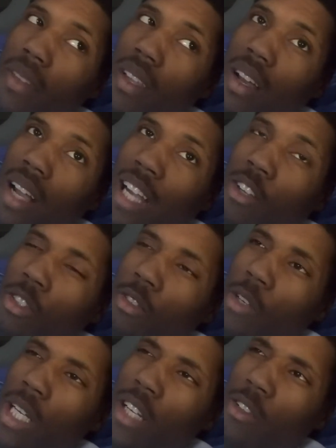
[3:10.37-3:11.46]
I gotta go to
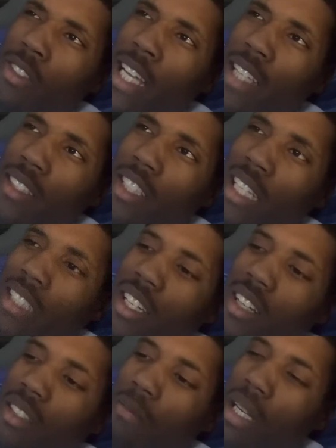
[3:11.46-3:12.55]
Laredo, Texas, like
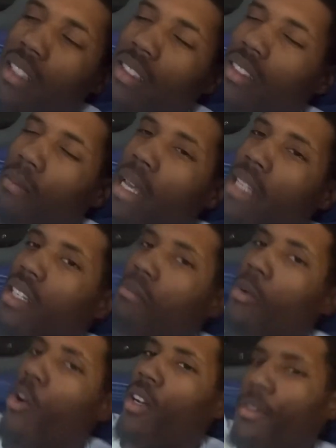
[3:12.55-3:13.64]
by the Mexican
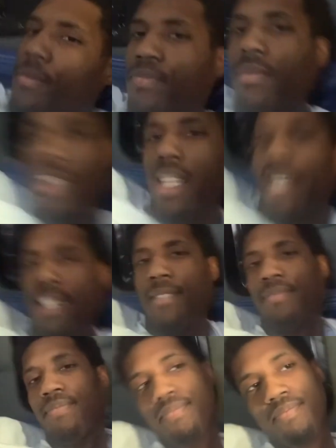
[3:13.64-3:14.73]
border line.
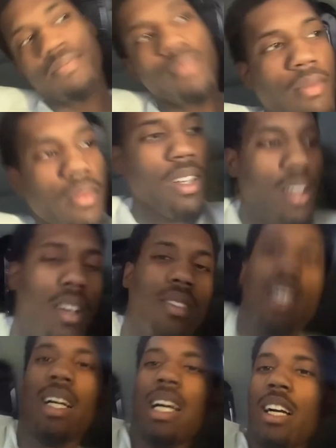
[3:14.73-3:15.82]
So
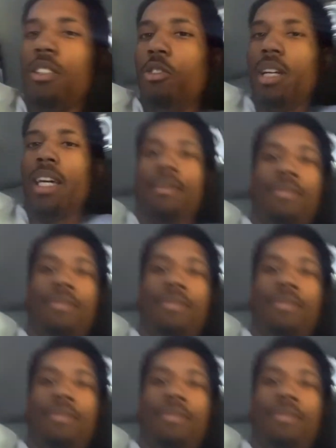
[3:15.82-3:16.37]
I gotta go do that.